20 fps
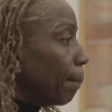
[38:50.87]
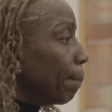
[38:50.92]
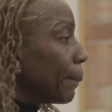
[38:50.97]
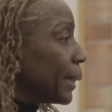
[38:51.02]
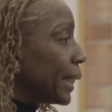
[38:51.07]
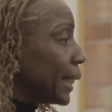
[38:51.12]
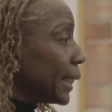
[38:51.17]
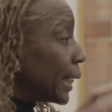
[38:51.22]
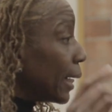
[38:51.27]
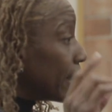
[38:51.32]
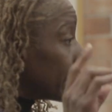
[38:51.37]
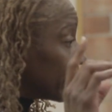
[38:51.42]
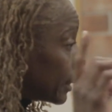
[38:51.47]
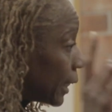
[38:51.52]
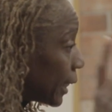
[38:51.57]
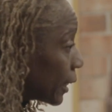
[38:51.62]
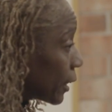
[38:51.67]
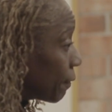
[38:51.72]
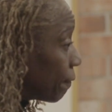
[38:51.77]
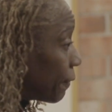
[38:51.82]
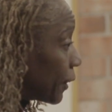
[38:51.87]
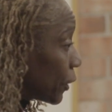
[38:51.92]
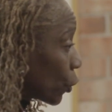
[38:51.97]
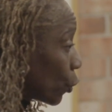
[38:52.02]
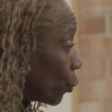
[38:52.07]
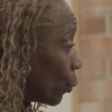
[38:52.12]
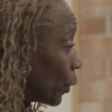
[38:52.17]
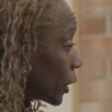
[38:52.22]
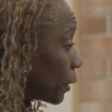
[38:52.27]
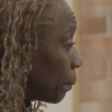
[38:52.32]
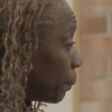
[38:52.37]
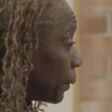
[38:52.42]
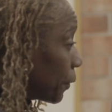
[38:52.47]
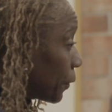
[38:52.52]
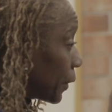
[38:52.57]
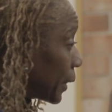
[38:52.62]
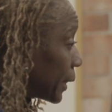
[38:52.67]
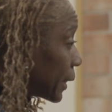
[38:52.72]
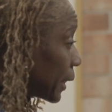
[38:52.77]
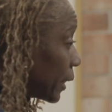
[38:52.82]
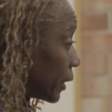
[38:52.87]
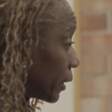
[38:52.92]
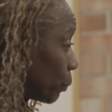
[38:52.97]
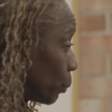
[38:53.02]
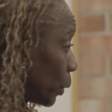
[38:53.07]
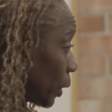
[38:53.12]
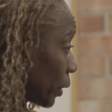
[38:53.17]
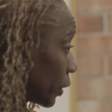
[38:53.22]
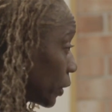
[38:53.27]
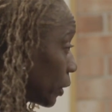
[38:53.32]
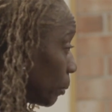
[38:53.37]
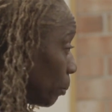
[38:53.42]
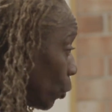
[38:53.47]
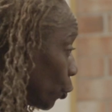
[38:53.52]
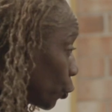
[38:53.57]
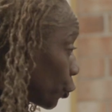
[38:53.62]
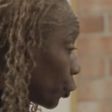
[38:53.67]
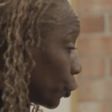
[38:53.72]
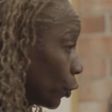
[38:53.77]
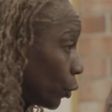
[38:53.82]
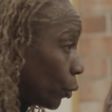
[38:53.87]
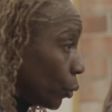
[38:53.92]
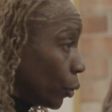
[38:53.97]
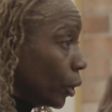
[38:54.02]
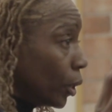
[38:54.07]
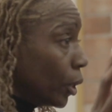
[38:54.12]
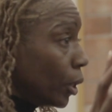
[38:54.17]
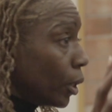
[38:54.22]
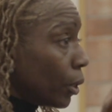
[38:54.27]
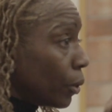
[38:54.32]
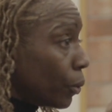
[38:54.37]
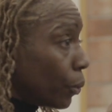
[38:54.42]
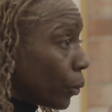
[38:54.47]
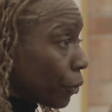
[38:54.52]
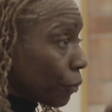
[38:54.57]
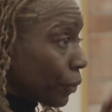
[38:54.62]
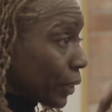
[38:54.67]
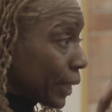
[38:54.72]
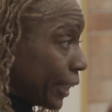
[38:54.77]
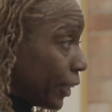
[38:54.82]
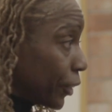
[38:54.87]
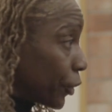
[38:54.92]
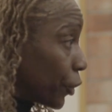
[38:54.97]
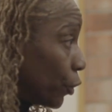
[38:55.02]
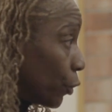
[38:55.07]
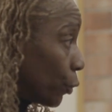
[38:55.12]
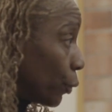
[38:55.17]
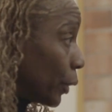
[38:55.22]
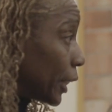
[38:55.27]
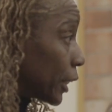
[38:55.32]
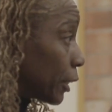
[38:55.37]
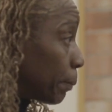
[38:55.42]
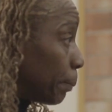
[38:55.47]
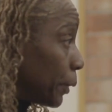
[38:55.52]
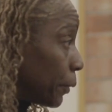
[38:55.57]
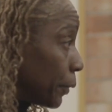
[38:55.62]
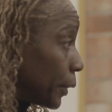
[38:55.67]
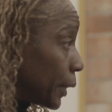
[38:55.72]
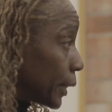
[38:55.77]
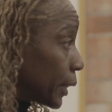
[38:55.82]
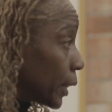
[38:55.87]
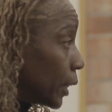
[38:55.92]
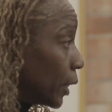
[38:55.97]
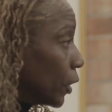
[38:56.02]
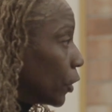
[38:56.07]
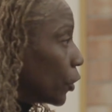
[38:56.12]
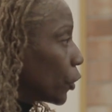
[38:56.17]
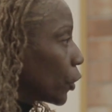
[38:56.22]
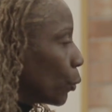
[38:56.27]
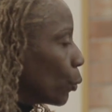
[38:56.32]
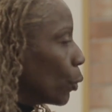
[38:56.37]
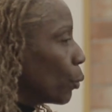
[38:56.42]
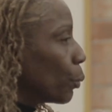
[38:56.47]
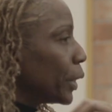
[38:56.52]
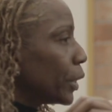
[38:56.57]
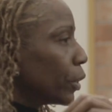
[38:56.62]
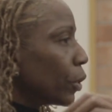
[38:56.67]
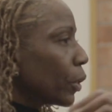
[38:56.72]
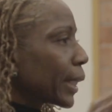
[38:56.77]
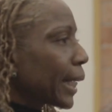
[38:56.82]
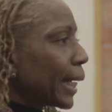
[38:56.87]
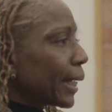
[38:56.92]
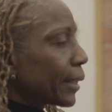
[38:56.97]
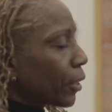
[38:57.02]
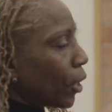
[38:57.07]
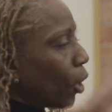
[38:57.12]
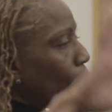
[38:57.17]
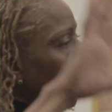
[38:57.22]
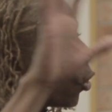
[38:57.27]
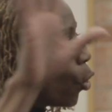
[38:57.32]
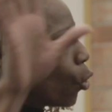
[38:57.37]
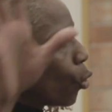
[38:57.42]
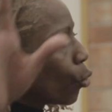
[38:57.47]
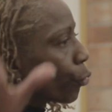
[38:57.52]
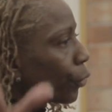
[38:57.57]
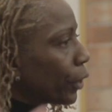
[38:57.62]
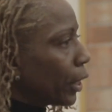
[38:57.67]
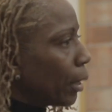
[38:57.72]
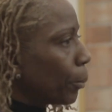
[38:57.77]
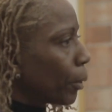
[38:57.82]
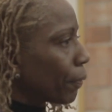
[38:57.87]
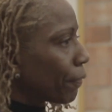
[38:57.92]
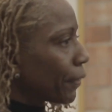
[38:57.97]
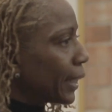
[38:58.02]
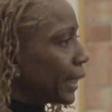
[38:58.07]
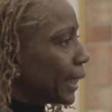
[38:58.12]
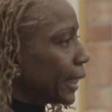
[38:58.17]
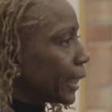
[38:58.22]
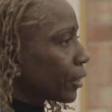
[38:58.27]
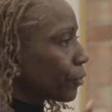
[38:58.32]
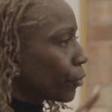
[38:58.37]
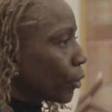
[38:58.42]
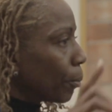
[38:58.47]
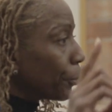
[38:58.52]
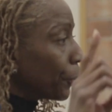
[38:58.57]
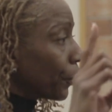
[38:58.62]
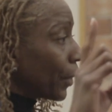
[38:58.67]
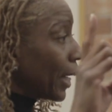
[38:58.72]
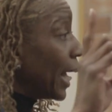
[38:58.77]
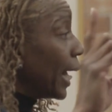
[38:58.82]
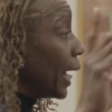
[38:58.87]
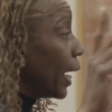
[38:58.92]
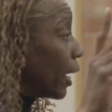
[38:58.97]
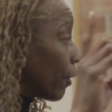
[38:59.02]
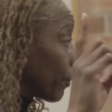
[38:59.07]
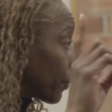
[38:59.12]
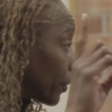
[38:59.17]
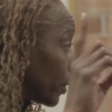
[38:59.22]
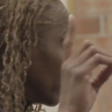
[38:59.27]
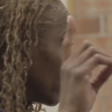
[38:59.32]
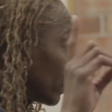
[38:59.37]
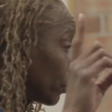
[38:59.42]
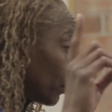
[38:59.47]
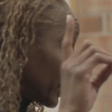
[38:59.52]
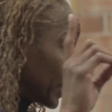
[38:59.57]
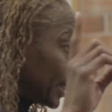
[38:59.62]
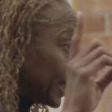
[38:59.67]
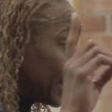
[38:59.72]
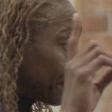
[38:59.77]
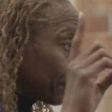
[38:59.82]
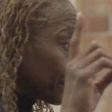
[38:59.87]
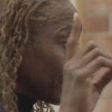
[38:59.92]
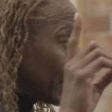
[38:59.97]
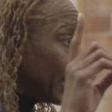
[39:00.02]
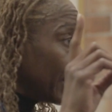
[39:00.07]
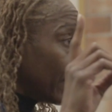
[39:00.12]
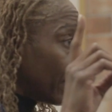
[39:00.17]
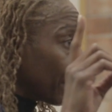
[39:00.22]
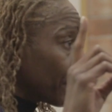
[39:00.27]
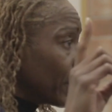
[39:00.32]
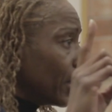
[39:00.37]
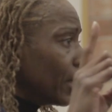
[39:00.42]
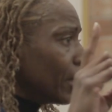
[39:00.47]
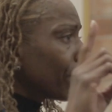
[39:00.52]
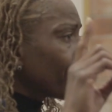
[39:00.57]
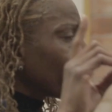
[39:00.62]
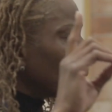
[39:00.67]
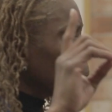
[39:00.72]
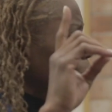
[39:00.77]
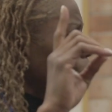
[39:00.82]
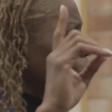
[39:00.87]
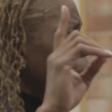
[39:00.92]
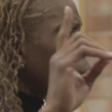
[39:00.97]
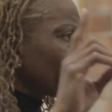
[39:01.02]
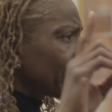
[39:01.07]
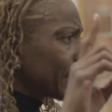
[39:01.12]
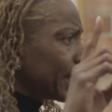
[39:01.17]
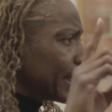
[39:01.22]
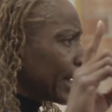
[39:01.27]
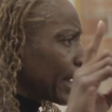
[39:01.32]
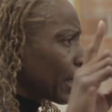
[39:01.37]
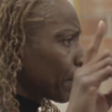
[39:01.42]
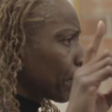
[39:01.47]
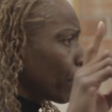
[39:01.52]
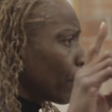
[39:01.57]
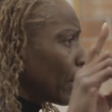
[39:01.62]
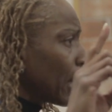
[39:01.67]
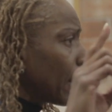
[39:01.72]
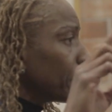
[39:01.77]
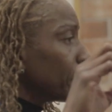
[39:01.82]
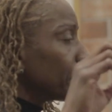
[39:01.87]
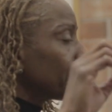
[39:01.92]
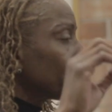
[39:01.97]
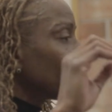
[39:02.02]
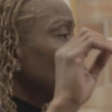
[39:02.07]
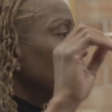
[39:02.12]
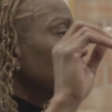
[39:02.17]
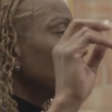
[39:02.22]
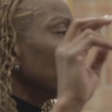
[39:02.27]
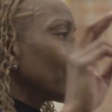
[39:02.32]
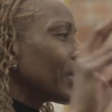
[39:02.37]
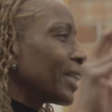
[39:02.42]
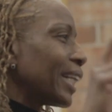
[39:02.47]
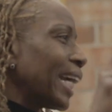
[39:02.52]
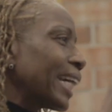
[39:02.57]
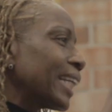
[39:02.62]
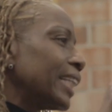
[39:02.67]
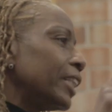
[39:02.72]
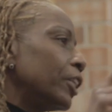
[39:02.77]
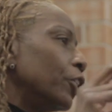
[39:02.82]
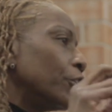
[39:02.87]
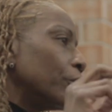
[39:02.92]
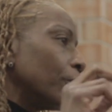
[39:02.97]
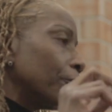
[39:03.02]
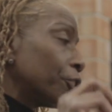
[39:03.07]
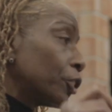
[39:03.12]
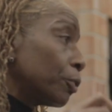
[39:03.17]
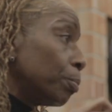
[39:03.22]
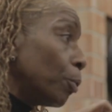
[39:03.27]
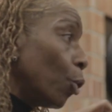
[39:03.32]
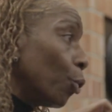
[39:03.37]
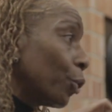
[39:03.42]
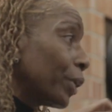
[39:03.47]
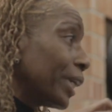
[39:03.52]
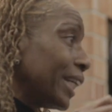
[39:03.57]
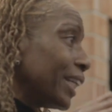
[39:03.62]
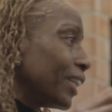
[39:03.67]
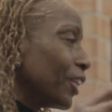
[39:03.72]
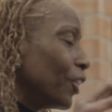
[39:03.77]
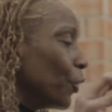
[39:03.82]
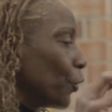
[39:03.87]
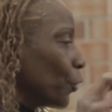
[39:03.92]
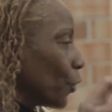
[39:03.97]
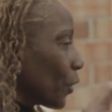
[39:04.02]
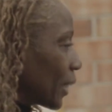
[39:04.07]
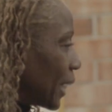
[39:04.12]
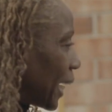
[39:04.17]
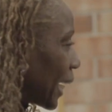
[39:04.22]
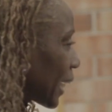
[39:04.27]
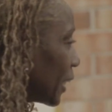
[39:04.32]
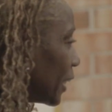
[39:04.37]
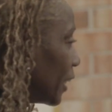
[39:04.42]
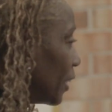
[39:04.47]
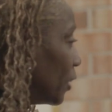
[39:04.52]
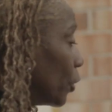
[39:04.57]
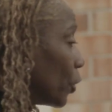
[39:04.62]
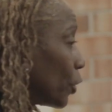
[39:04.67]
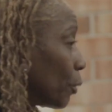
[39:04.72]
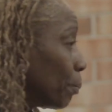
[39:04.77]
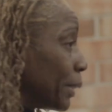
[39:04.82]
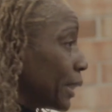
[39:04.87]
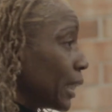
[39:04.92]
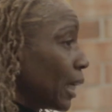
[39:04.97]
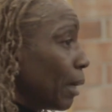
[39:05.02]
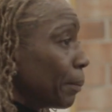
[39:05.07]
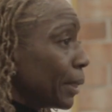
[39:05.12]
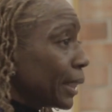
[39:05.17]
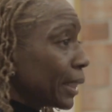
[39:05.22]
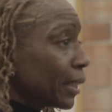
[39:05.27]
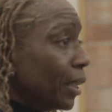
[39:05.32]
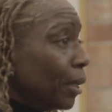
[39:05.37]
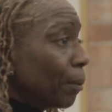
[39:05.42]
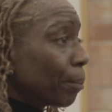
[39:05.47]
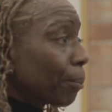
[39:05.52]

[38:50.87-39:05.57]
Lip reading: And that's physical experience as well as emotional or relational experience. So when we look at the whole realm of things from your health, looking at your health, from cardiac problems, your likelihood of smoking, your likelihood of becoming